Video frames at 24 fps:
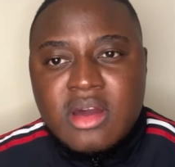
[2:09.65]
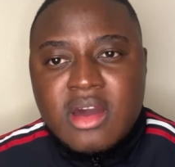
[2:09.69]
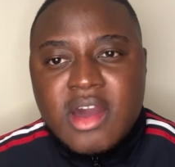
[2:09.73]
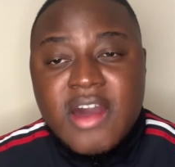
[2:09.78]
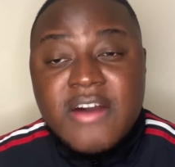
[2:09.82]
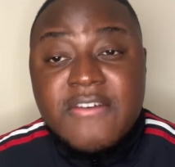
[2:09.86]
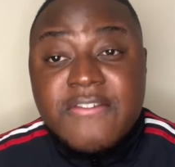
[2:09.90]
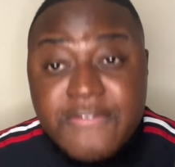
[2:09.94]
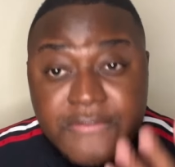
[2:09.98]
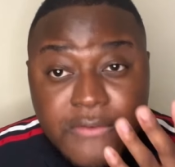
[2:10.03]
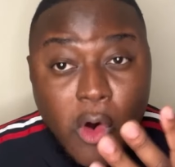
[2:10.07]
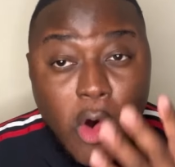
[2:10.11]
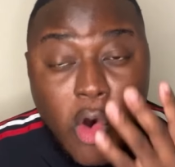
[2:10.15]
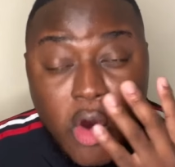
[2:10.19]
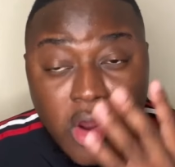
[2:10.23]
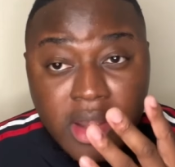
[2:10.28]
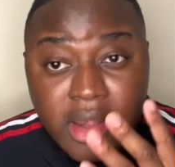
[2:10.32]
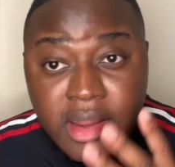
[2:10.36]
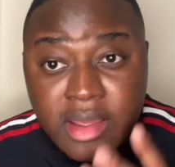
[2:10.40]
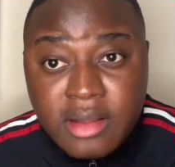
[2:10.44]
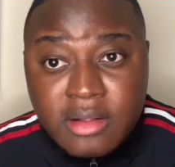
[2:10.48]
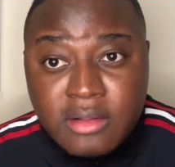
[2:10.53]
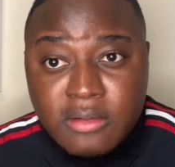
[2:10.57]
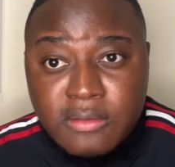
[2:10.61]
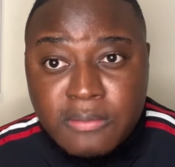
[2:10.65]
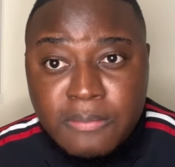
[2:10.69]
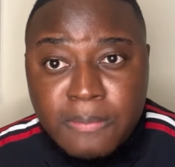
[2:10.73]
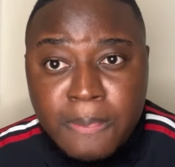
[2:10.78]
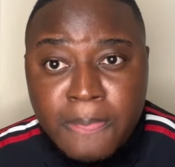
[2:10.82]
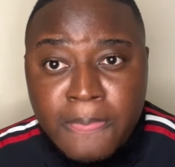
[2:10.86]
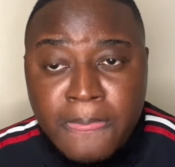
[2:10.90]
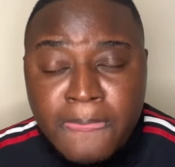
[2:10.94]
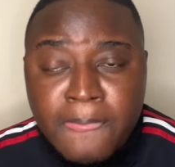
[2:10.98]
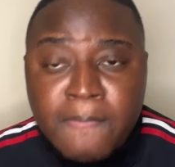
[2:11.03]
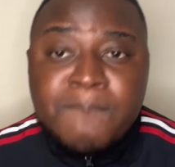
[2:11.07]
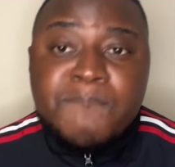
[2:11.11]
4-0.
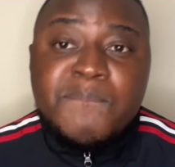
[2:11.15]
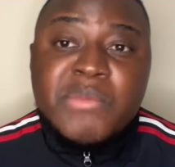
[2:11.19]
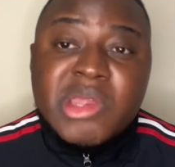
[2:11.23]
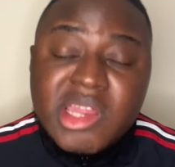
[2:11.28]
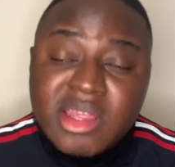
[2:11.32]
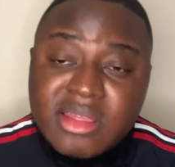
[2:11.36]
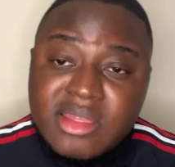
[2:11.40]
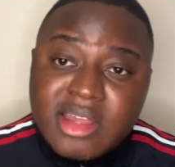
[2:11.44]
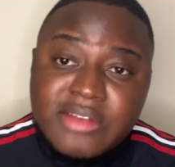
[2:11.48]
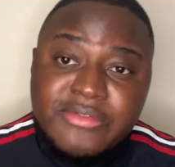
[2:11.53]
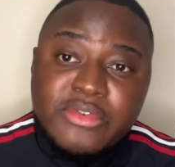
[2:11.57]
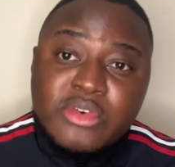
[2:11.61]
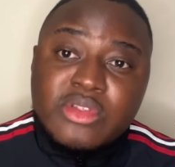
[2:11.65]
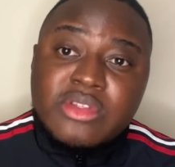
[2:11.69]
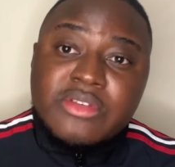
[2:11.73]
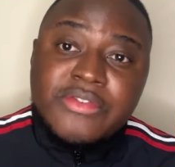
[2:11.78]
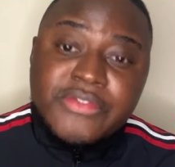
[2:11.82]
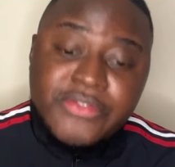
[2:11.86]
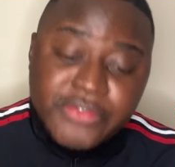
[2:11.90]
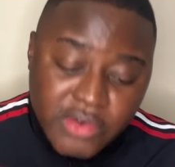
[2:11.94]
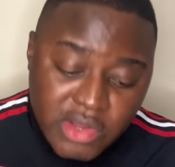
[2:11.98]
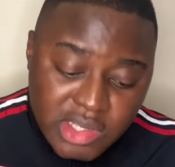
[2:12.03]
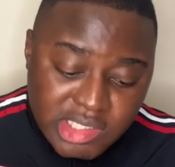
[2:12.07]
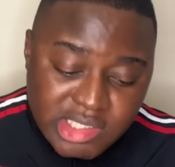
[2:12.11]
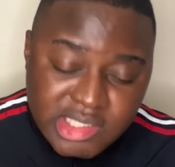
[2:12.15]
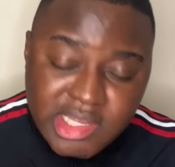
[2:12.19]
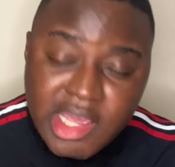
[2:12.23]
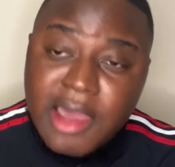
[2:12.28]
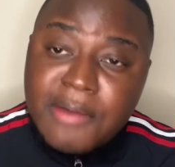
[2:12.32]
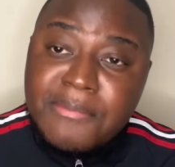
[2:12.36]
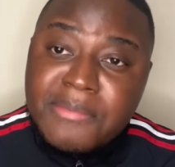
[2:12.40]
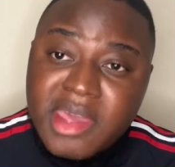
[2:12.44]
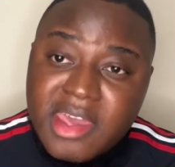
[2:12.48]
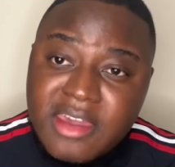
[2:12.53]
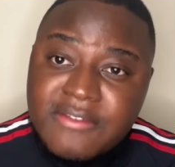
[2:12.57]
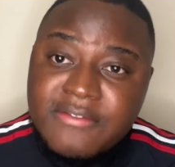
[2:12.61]
Meaning that for the first
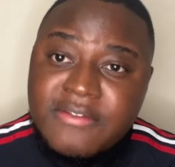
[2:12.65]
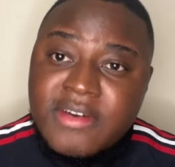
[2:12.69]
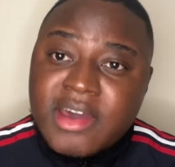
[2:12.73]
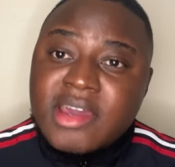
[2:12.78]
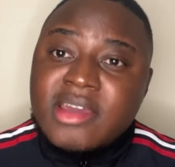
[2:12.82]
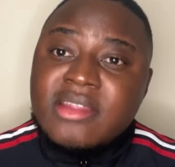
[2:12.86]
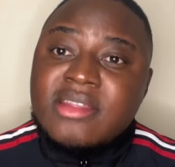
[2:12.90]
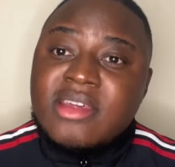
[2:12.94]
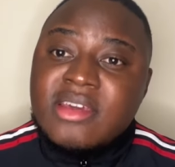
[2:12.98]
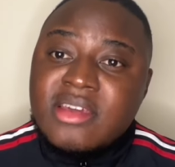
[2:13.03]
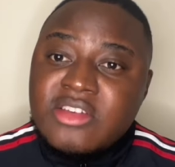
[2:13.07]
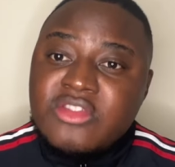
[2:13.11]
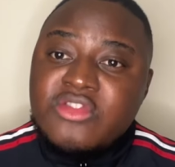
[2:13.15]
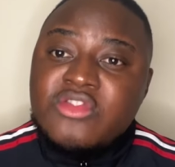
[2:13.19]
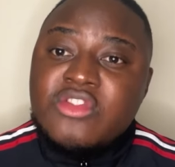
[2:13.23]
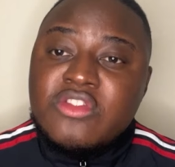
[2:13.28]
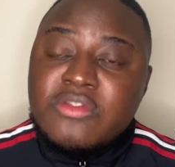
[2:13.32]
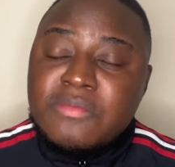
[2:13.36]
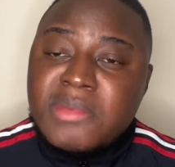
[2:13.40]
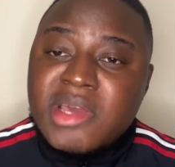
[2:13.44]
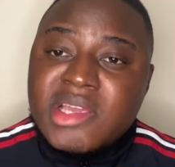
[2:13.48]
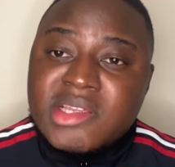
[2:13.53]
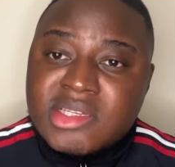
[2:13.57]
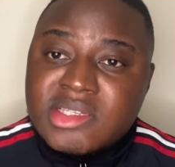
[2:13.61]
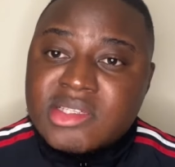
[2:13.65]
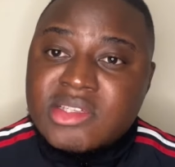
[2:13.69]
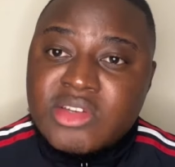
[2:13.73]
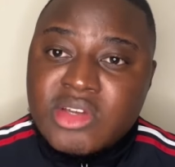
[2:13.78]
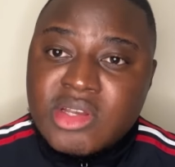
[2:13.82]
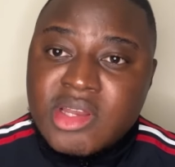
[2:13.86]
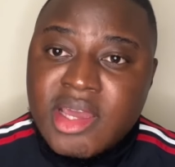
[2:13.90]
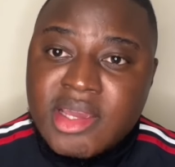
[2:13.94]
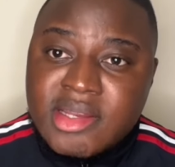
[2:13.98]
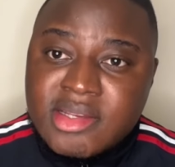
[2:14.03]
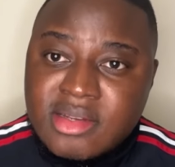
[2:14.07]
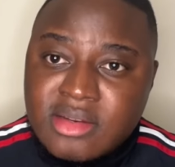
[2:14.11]
time ever in the history of Manchester
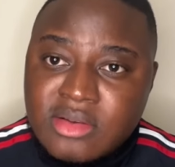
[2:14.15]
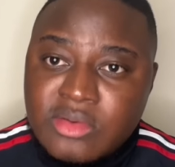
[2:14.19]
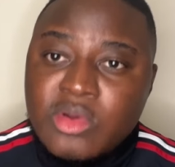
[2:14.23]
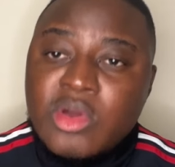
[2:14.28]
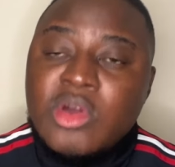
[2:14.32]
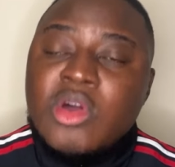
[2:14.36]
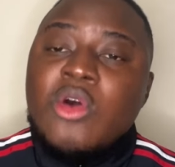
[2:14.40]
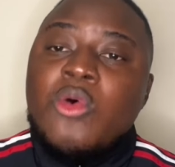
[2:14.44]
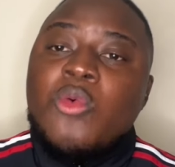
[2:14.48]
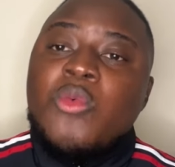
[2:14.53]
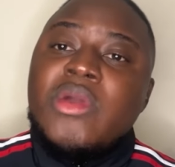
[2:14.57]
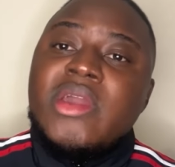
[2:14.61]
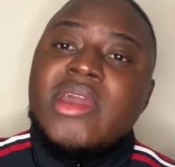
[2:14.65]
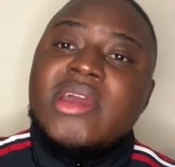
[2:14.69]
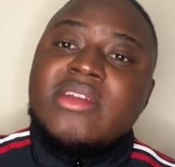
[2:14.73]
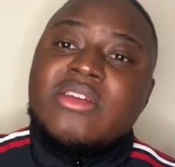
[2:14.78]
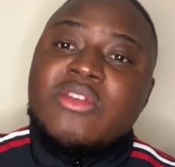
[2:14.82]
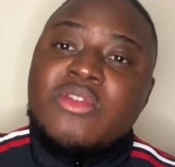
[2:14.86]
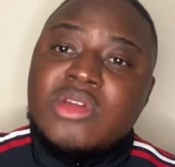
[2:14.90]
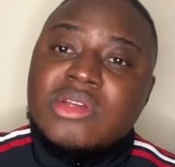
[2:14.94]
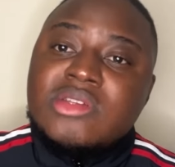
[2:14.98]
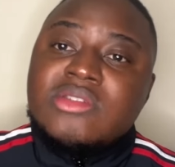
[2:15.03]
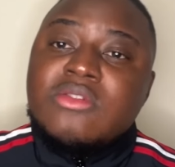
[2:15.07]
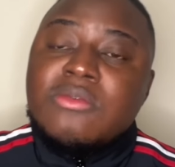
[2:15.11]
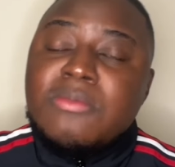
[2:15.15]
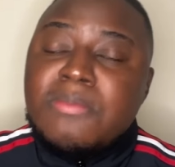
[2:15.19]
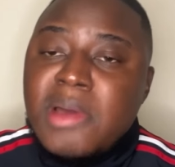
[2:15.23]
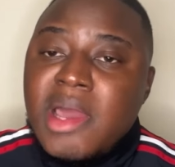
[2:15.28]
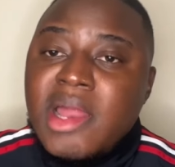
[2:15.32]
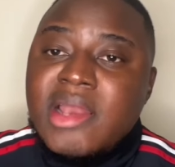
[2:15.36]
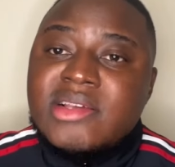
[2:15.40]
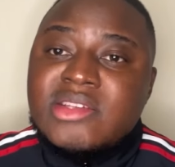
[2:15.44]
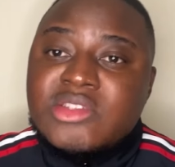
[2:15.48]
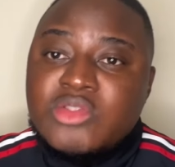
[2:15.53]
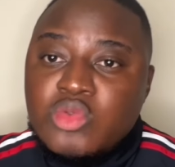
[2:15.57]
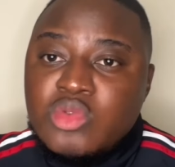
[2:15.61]
United, we had Crystal
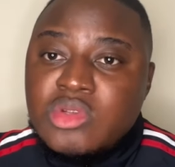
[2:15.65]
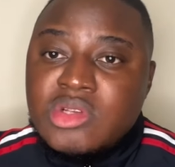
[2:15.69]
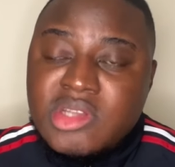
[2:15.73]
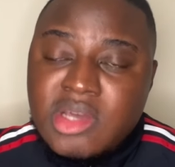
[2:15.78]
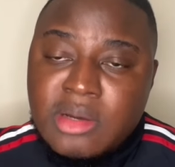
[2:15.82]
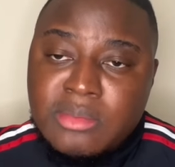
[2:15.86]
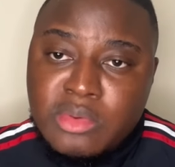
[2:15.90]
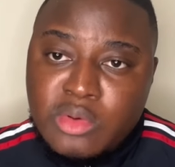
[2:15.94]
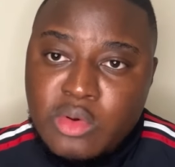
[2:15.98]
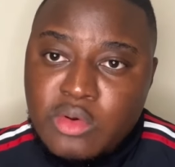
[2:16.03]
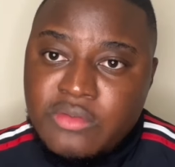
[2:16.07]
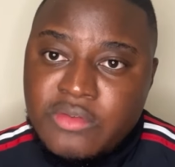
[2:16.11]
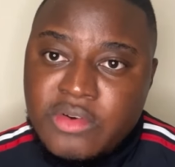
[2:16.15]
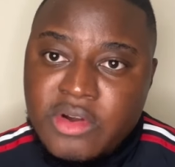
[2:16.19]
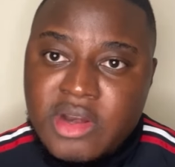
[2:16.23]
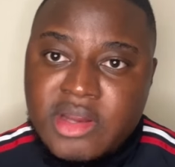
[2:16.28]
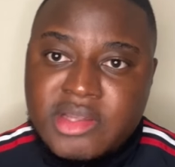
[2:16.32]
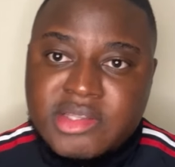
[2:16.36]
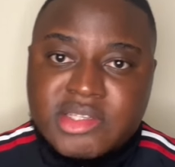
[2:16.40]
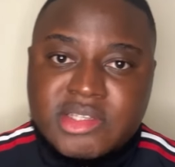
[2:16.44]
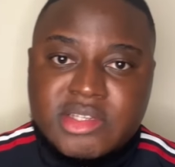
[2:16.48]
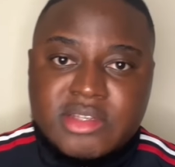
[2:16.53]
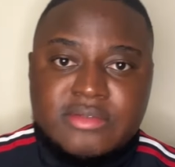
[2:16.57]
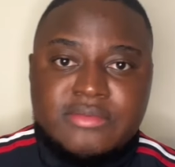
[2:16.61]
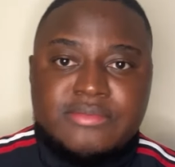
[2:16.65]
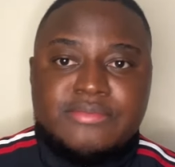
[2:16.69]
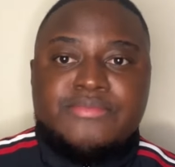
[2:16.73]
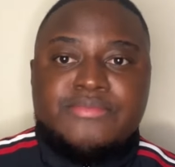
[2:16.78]
Palace do the double over us.